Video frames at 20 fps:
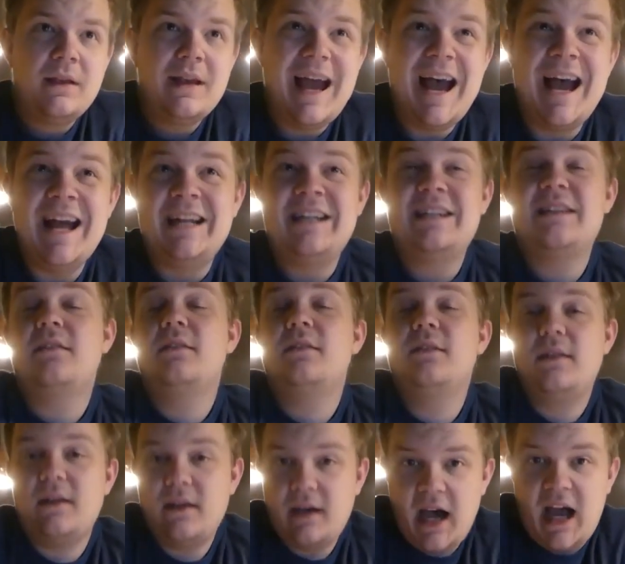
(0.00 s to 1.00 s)
And
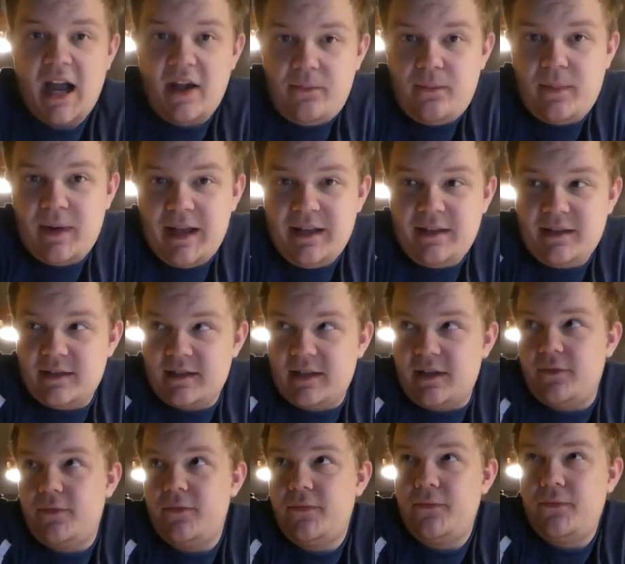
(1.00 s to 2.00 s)
I have played this
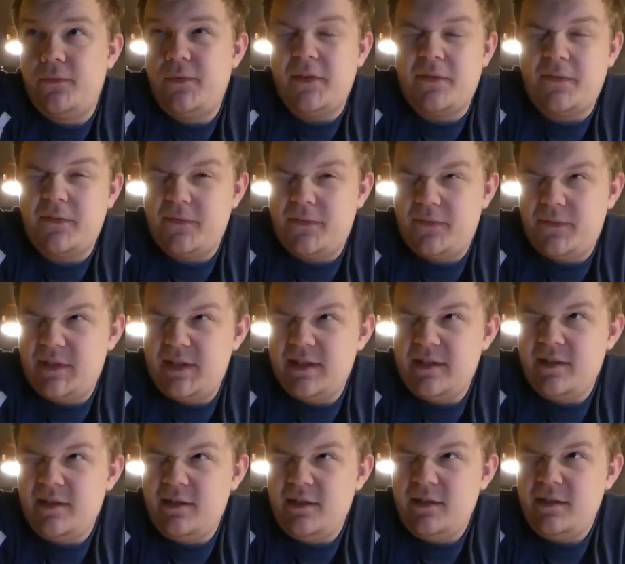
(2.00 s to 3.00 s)
at
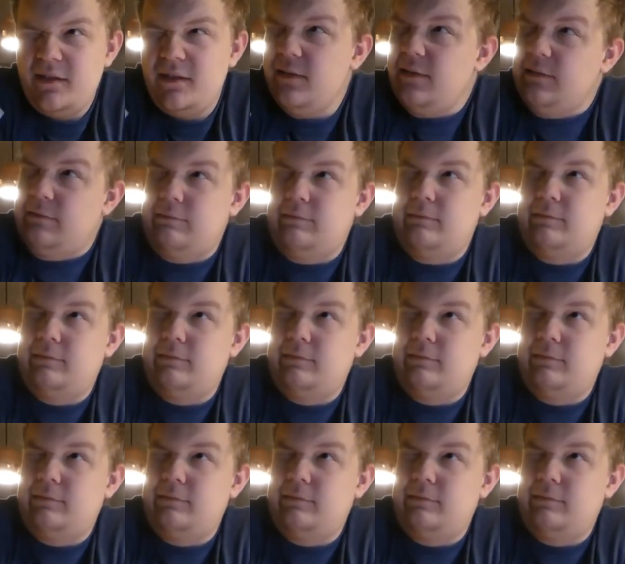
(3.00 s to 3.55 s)
15.